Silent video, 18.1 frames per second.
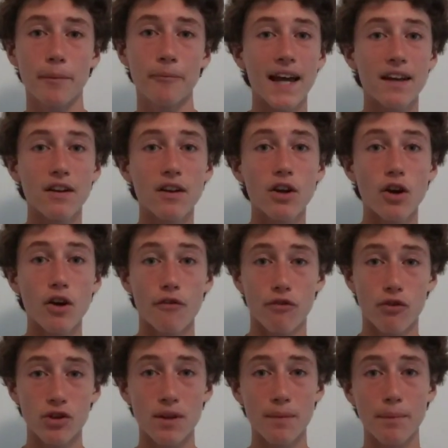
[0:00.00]
And
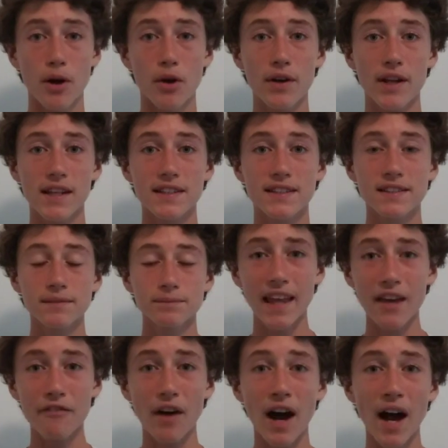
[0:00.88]
for the bonus,
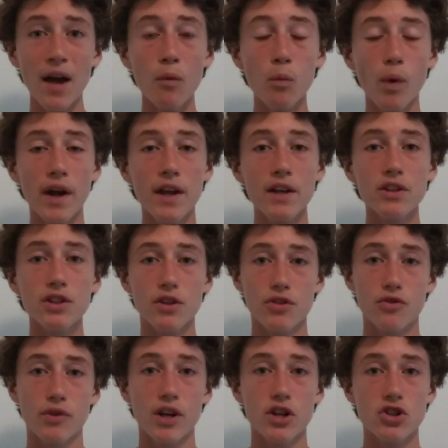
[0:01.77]
if I win to
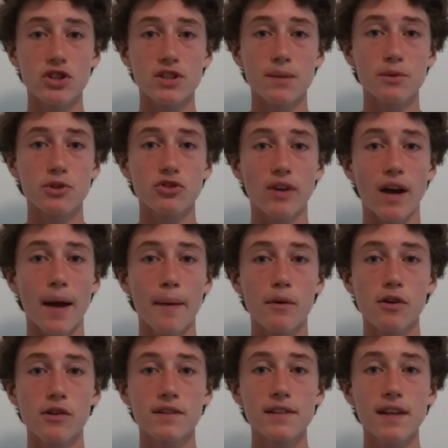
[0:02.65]
300 subscribers,